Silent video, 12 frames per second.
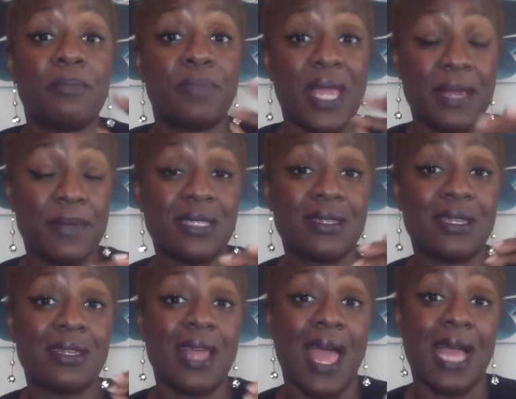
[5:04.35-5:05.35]
babies
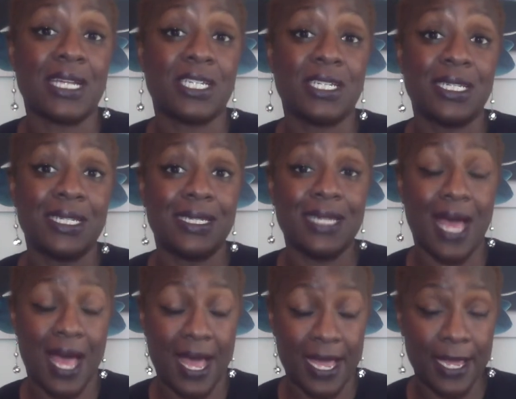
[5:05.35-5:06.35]
can actually
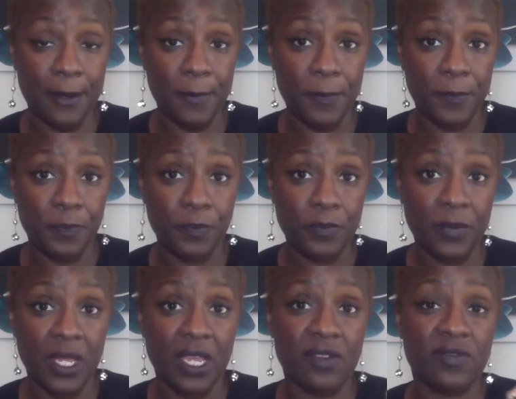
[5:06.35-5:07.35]
die
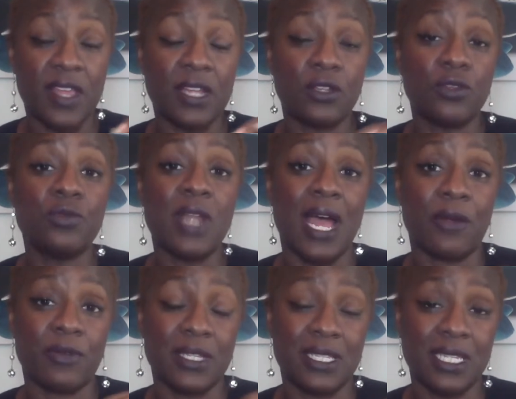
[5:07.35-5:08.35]
if they do
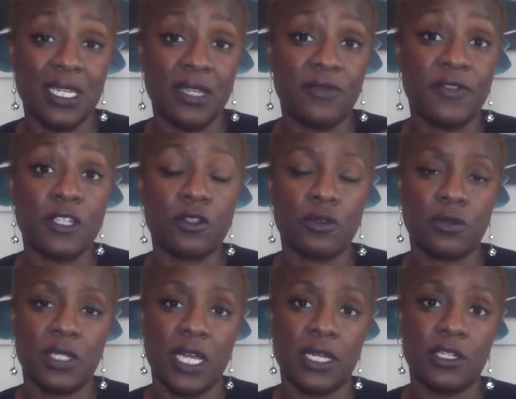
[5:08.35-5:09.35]
not receive physical
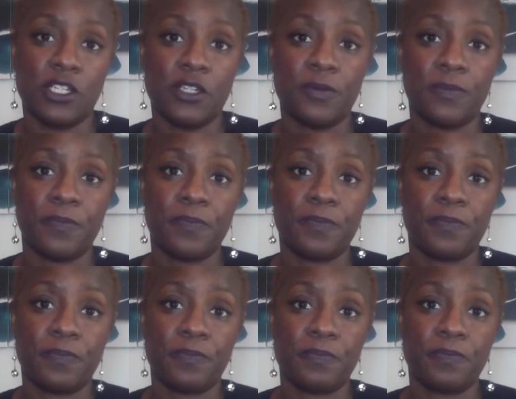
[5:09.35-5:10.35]
touch?
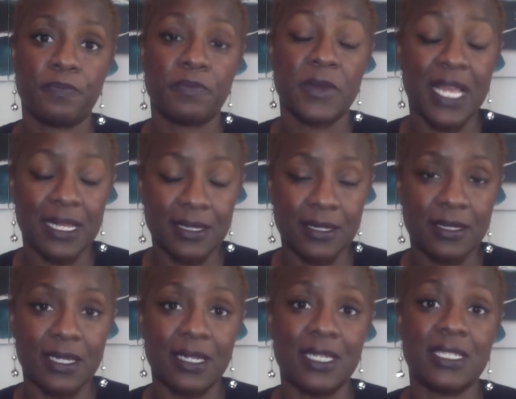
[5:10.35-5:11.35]
Yes,
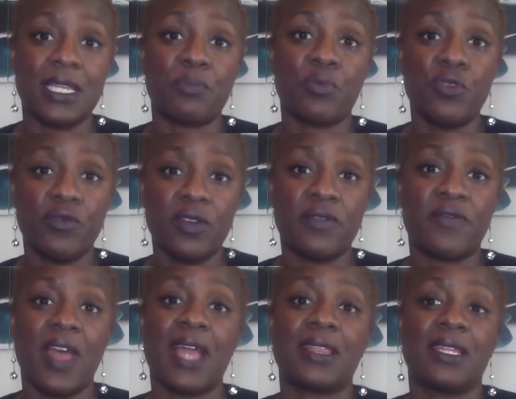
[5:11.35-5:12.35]
it is a proven
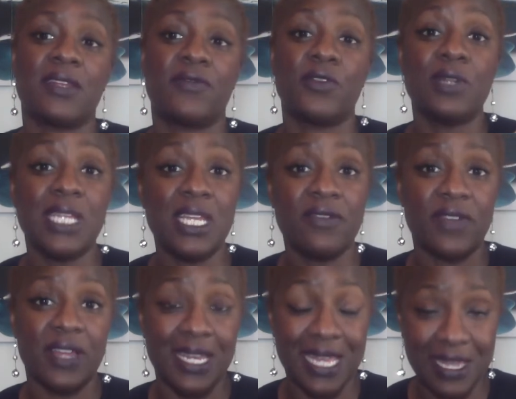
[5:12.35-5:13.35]
fact that if you leave
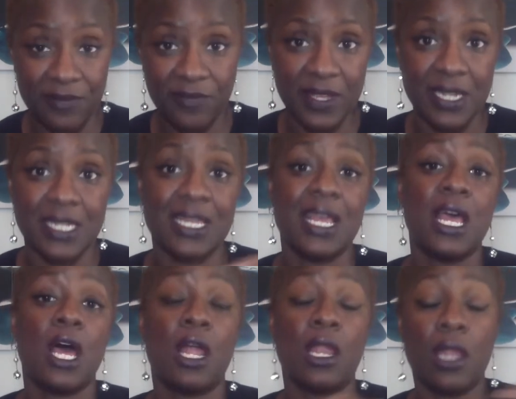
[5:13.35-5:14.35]
an infant
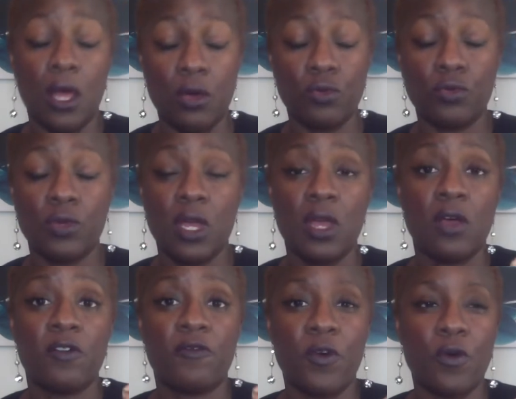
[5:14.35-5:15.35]
alone
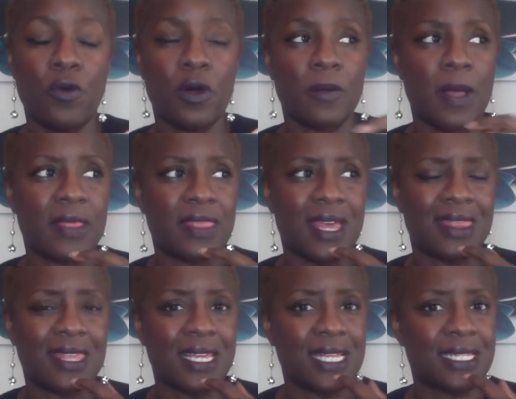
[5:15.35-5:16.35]
for, I, I
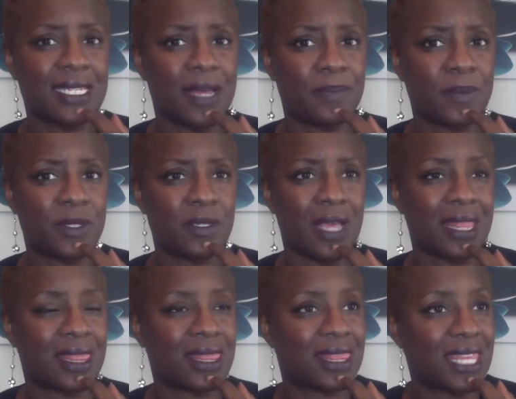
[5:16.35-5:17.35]
think it's up, to, I
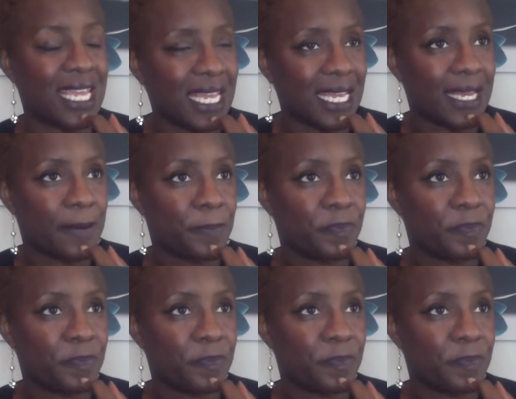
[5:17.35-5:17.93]
think,